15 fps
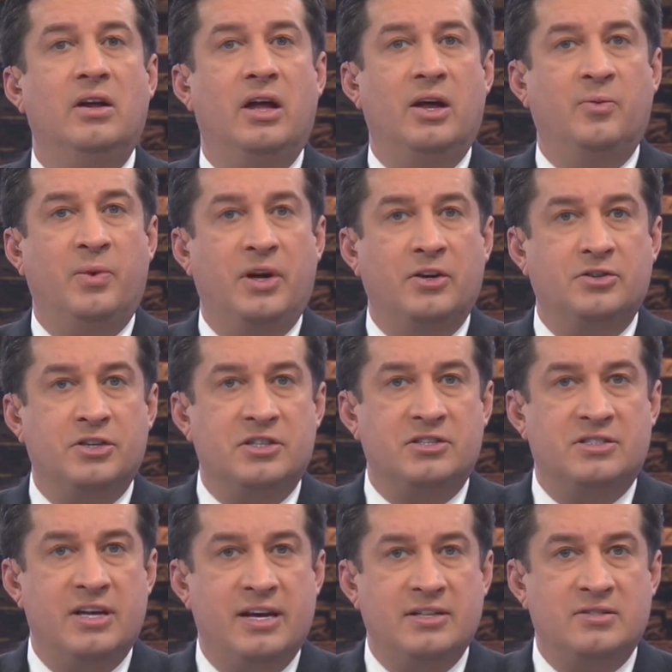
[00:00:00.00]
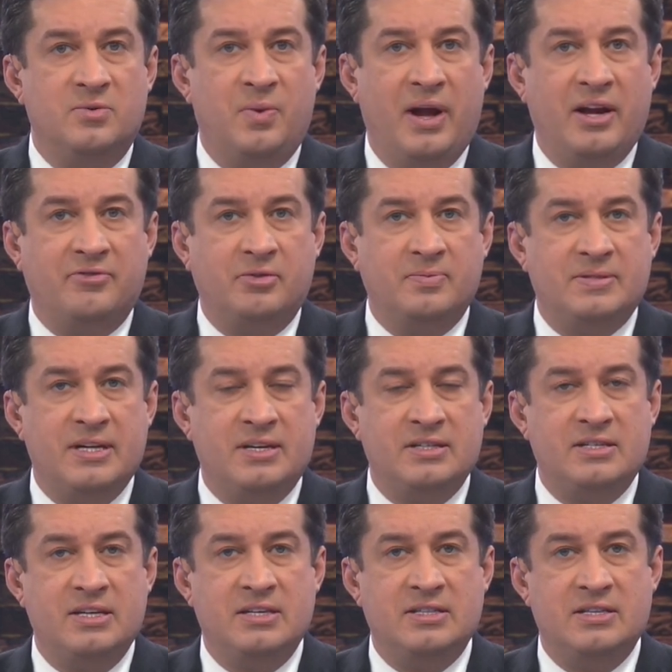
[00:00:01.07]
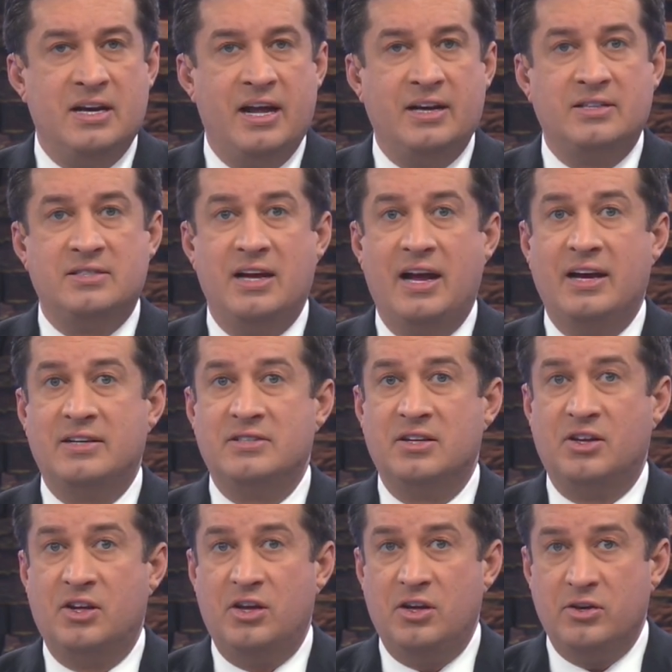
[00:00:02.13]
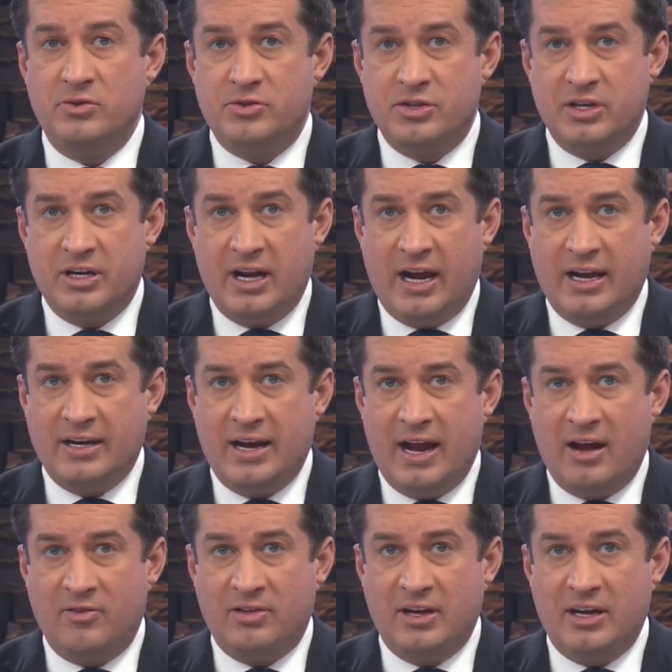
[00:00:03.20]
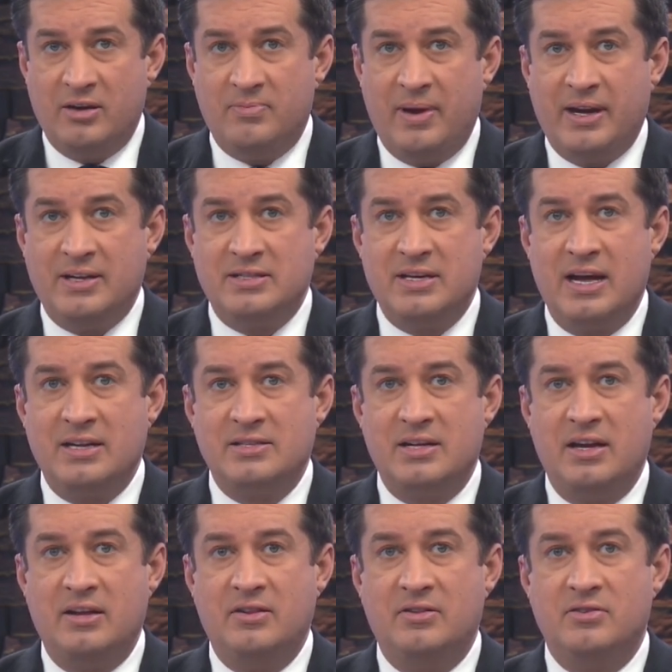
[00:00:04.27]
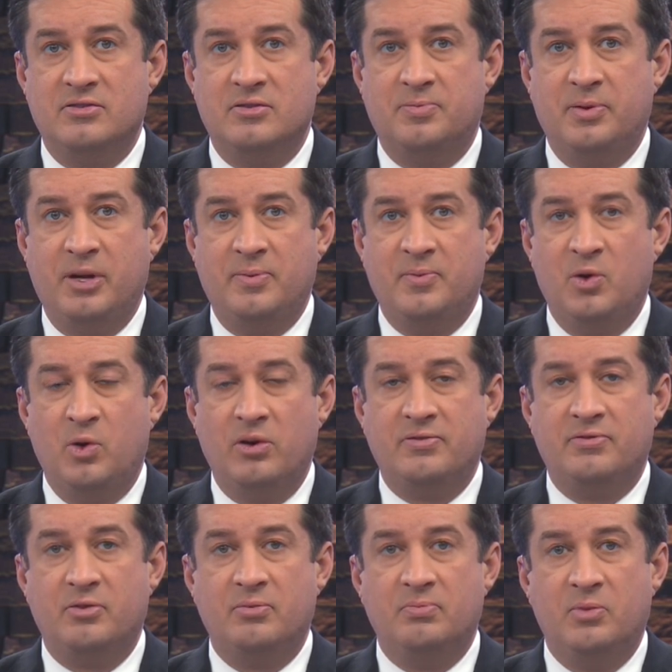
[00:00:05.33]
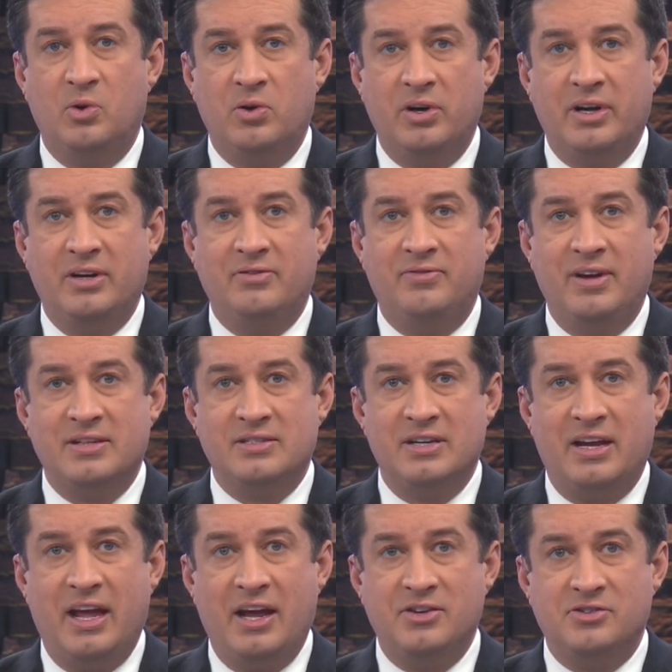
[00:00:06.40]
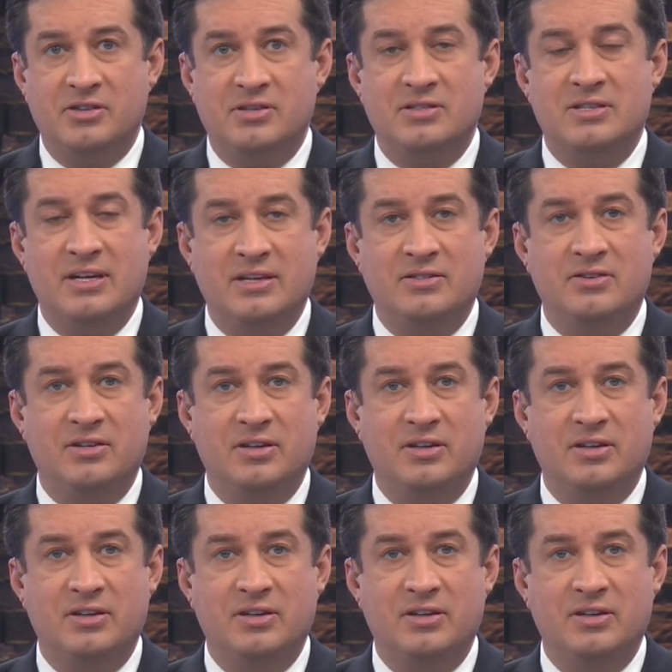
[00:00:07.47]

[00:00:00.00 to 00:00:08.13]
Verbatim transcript: And we are just days away from Tennessee's next execution, and now the inmate is asking the Supreme Court for more investigations into